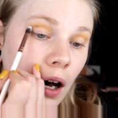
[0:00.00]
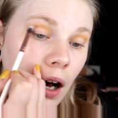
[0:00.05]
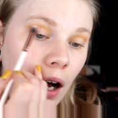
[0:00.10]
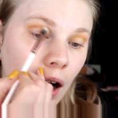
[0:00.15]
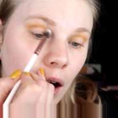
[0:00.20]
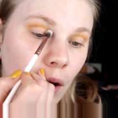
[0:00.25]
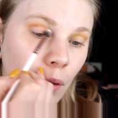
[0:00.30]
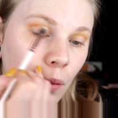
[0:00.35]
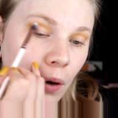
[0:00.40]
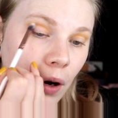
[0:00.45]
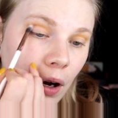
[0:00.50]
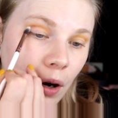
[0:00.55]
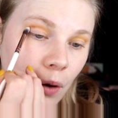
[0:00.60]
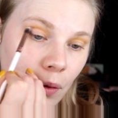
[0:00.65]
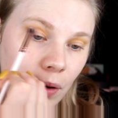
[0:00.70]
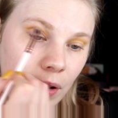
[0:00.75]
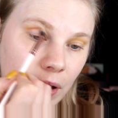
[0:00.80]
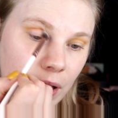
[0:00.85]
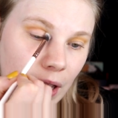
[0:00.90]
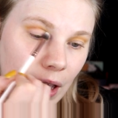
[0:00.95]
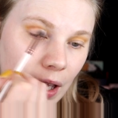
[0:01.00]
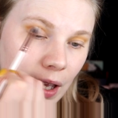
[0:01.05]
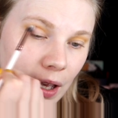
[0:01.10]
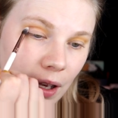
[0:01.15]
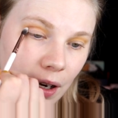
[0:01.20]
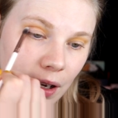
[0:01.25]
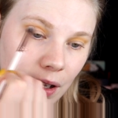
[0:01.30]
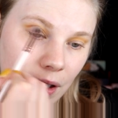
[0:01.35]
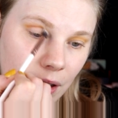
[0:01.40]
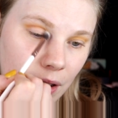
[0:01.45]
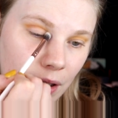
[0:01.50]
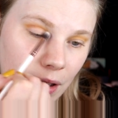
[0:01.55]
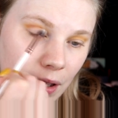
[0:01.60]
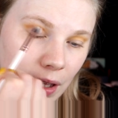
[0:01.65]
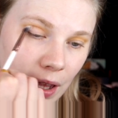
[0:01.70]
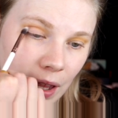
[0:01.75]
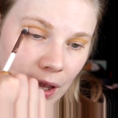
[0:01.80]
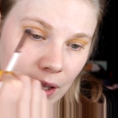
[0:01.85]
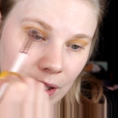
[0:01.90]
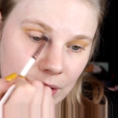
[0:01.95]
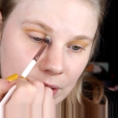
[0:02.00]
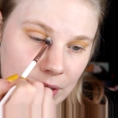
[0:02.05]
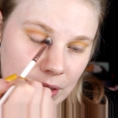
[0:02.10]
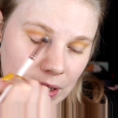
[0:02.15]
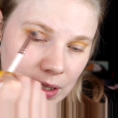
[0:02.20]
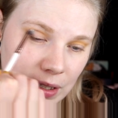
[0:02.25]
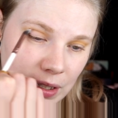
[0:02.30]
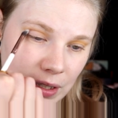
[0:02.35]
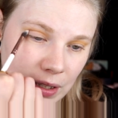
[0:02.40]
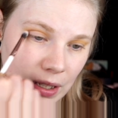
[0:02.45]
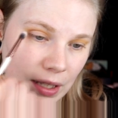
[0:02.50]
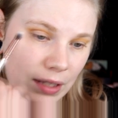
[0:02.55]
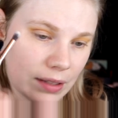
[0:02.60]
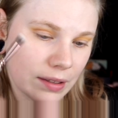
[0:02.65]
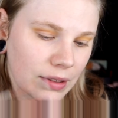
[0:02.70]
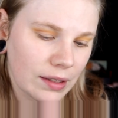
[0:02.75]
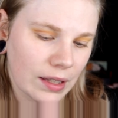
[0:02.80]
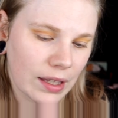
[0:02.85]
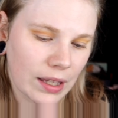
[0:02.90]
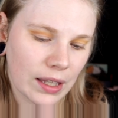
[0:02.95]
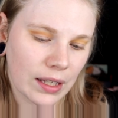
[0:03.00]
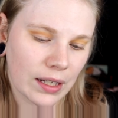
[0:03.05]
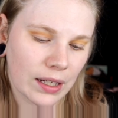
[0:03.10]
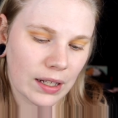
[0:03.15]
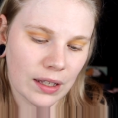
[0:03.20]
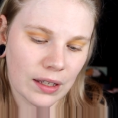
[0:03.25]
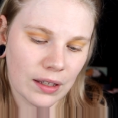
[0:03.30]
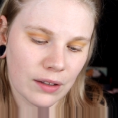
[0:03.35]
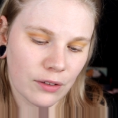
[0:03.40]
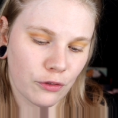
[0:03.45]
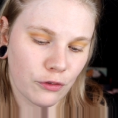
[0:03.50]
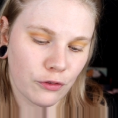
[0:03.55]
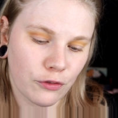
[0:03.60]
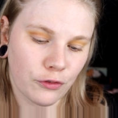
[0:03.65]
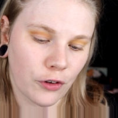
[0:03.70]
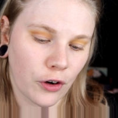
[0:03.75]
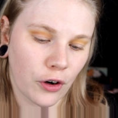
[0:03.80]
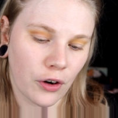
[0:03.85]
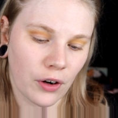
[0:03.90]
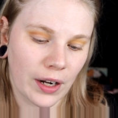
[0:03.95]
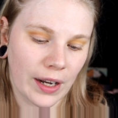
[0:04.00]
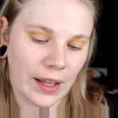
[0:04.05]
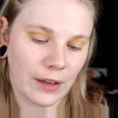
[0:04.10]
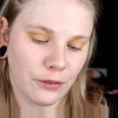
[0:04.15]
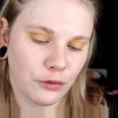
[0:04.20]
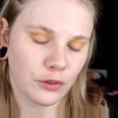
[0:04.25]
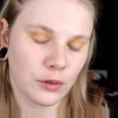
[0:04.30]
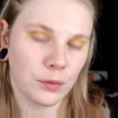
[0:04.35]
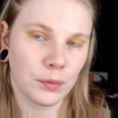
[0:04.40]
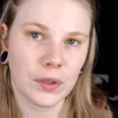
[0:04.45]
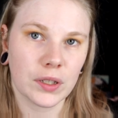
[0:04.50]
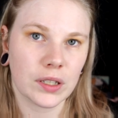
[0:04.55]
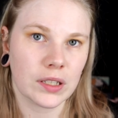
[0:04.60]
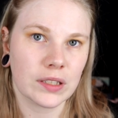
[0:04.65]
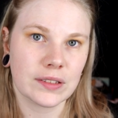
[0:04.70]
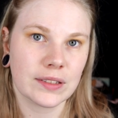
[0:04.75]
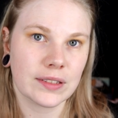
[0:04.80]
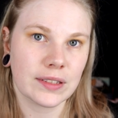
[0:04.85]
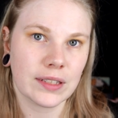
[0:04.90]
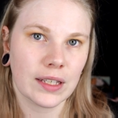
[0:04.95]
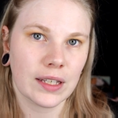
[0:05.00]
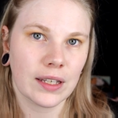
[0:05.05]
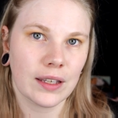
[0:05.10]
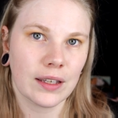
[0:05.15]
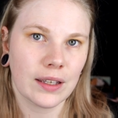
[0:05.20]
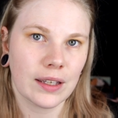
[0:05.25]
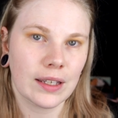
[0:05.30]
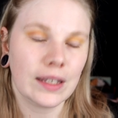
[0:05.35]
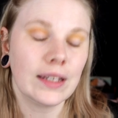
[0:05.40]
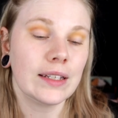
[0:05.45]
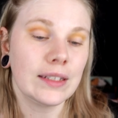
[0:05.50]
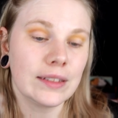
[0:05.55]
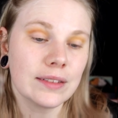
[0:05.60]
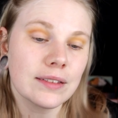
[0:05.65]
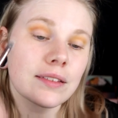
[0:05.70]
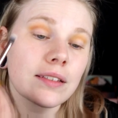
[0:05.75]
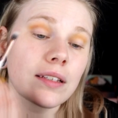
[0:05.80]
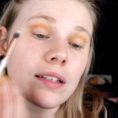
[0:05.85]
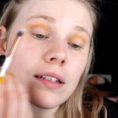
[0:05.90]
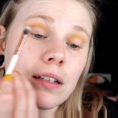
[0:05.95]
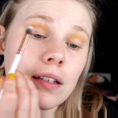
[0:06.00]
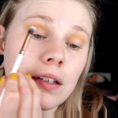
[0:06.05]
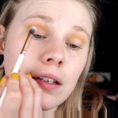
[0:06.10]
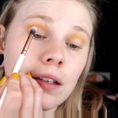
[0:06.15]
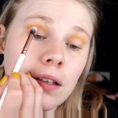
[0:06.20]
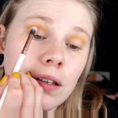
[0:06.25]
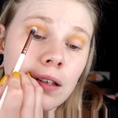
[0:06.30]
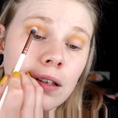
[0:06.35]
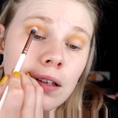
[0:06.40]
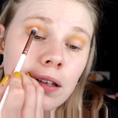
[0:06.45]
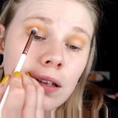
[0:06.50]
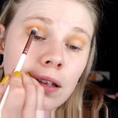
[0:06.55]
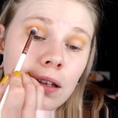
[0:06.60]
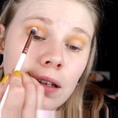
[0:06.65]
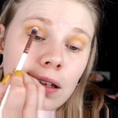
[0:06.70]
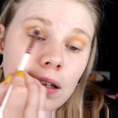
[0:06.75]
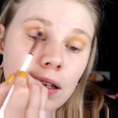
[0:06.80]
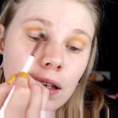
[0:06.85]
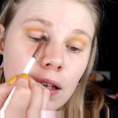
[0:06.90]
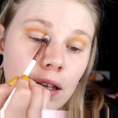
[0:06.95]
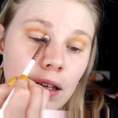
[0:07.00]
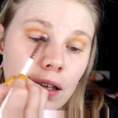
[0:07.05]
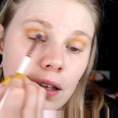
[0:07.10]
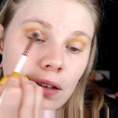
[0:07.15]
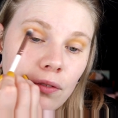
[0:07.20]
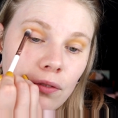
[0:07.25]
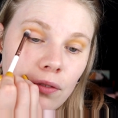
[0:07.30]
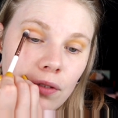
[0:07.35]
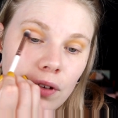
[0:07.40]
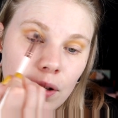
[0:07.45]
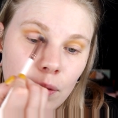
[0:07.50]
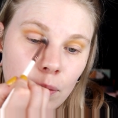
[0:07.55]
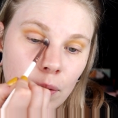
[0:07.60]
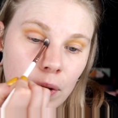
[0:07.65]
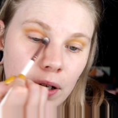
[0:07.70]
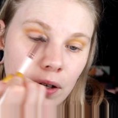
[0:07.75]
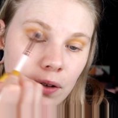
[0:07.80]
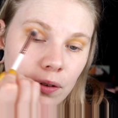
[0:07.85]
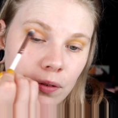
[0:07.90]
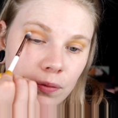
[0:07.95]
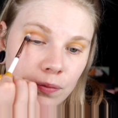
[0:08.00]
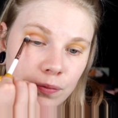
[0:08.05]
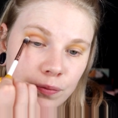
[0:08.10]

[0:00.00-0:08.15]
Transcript: how our cat Elsa can has any fur left because it's everywhere.